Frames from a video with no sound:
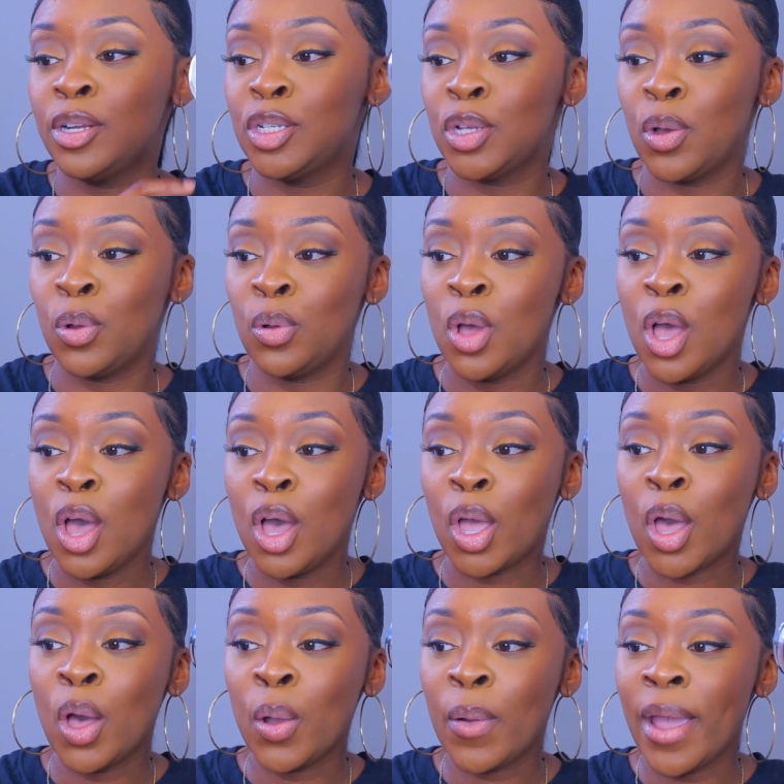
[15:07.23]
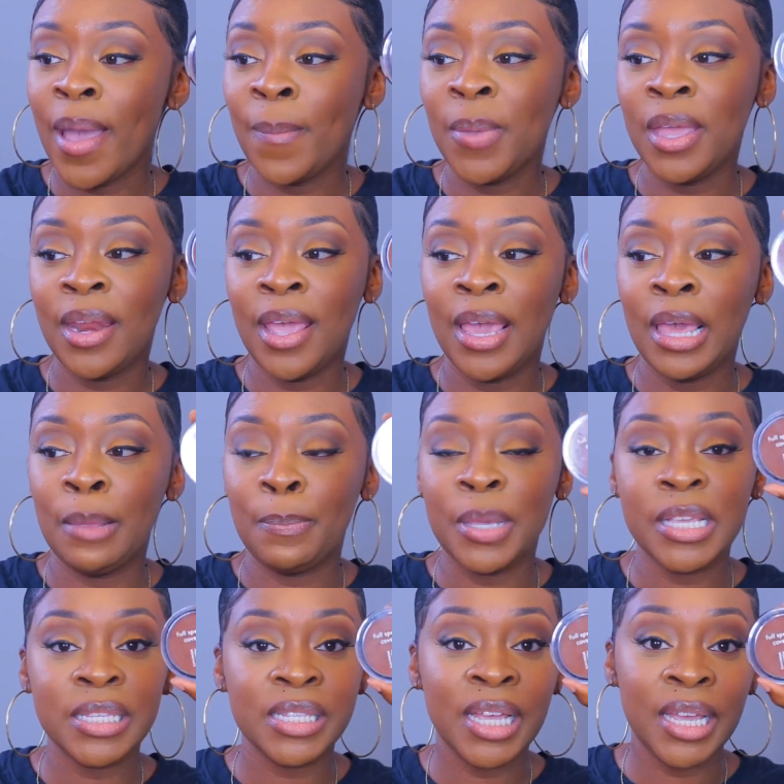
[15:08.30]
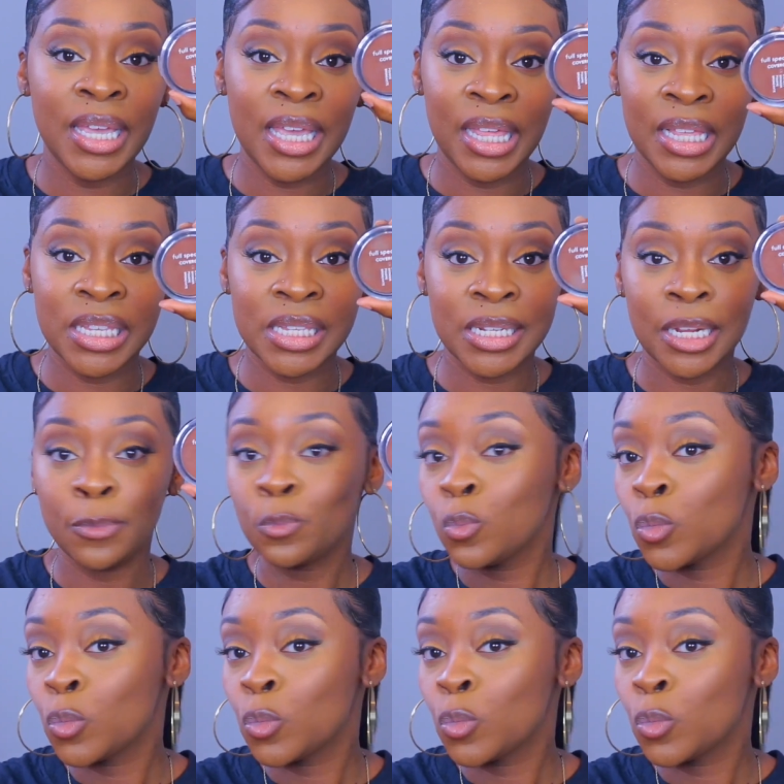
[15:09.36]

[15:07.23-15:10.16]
So go grab it and be sun-kissed.